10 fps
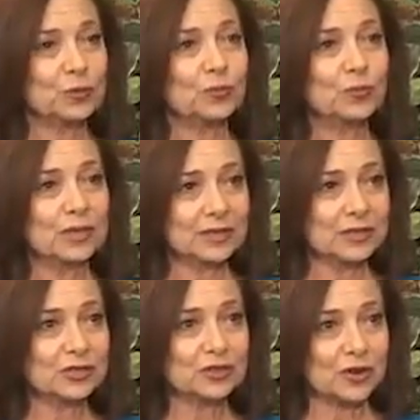you yeah. really
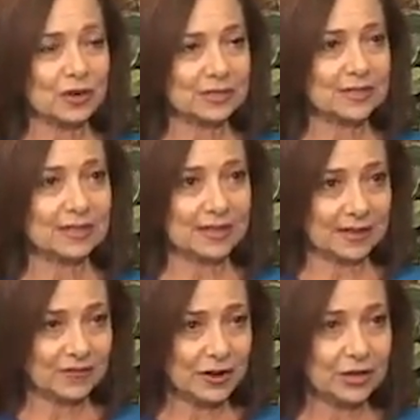start to
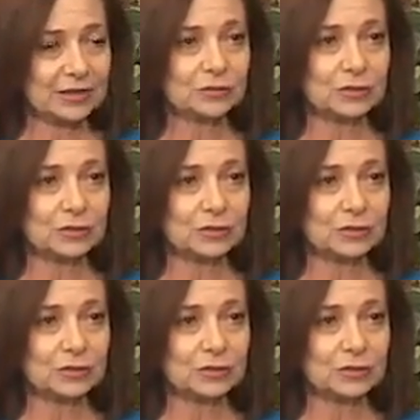think very